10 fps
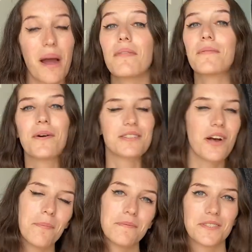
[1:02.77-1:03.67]
I've of course
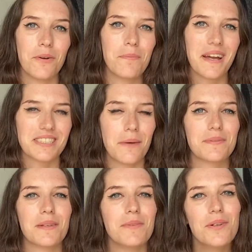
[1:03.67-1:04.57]
also picked up
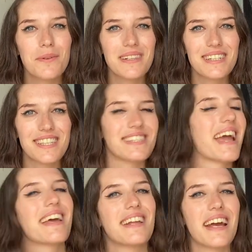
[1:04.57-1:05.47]
some new releases
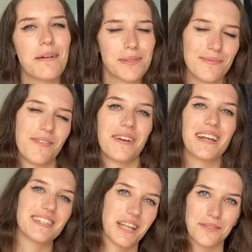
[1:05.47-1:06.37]
and I have some fun
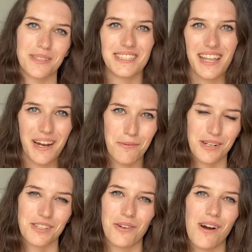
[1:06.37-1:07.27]
accessories that I want
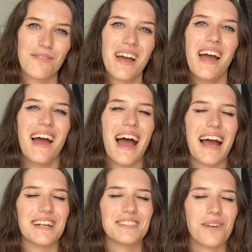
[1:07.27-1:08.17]
to show off
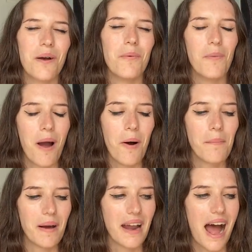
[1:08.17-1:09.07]
as well,
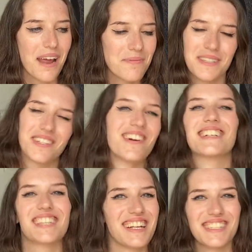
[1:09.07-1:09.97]
but I've been so
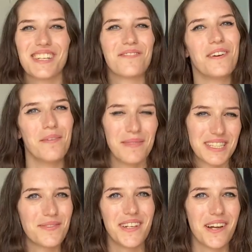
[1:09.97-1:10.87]
excited to film
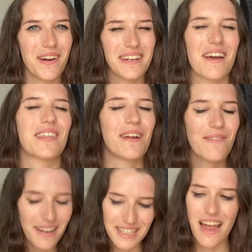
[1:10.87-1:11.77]
this video, and now that I
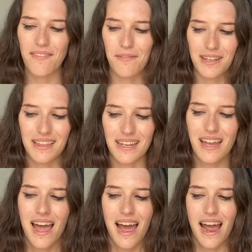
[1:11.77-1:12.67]
finally have
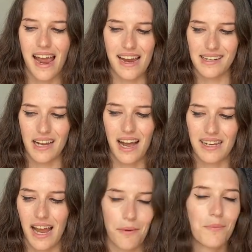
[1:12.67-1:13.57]
everything, and
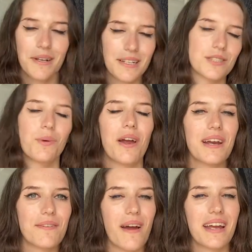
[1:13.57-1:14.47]
I really swear
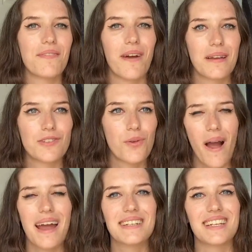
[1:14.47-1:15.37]
if I
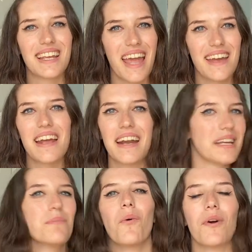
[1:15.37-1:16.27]
try to get
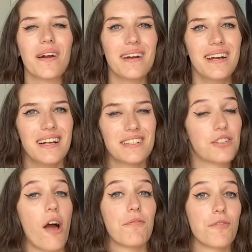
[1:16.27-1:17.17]
any more
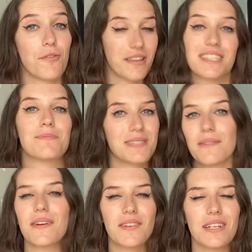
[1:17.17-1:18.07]
stuff for this
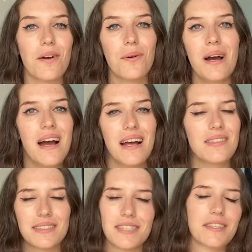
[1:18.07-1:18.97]
specific video,
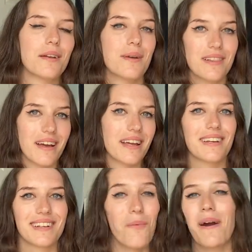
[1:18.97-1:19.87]
this is gonna be like
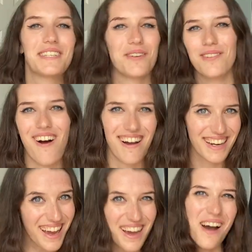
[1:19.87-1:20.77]
way too long
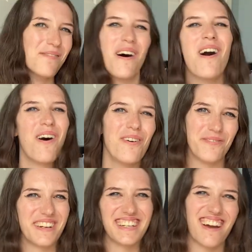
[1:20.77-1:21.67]
of a whole
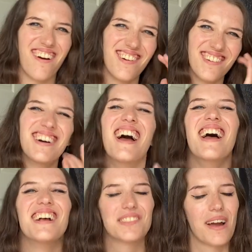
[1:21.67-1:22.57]
video,
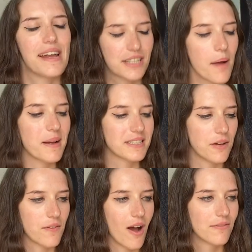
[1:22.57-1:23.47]
so I had to cut
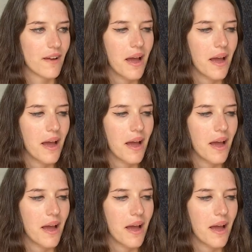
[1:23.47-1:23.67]
myself off.